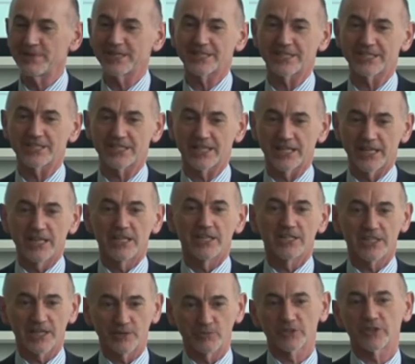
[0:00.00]
basis,
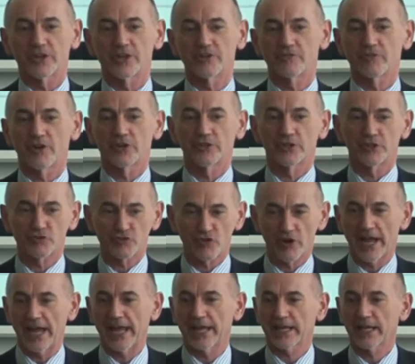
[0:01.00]
she will turn around and
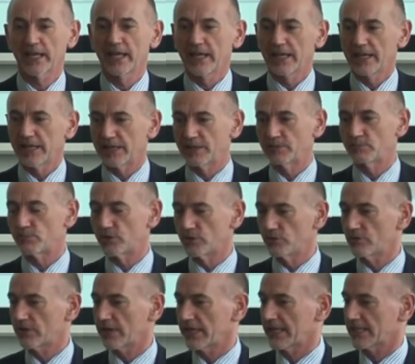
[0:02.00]
track and
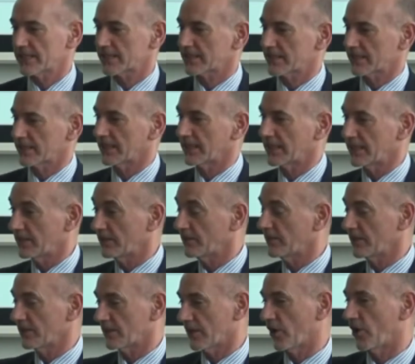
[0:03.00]
progress
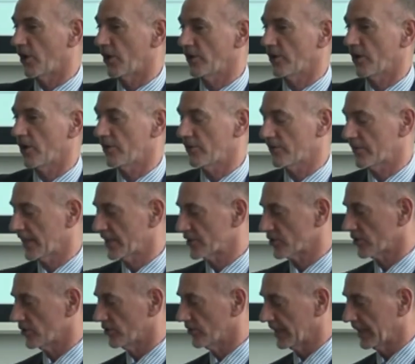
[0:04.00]
how things
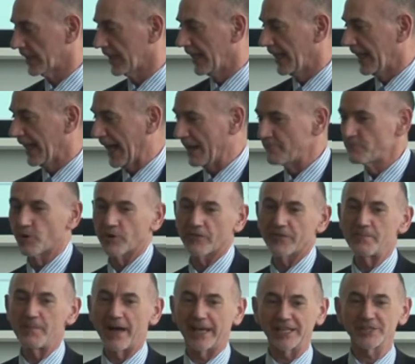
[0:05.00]
are going. I'm more
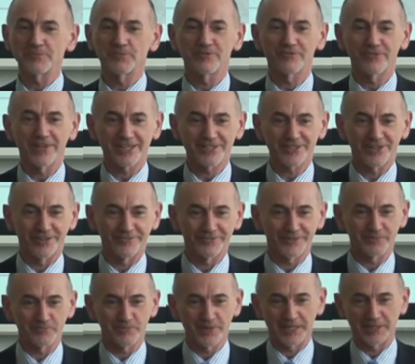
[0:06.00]
of the management face of
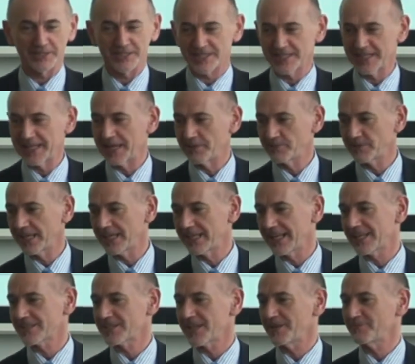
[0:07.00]
it and bring it to CMT
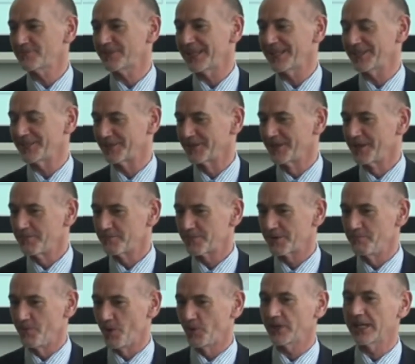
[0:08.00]
and SMT to
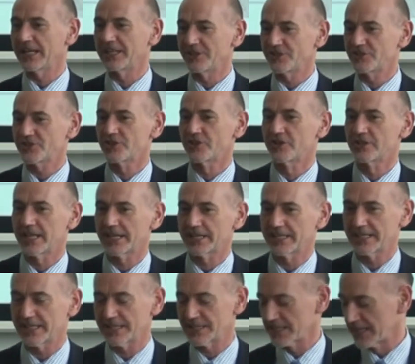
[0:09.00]
promote and ensure that
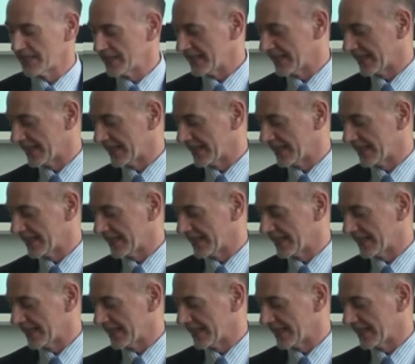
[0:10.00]
it is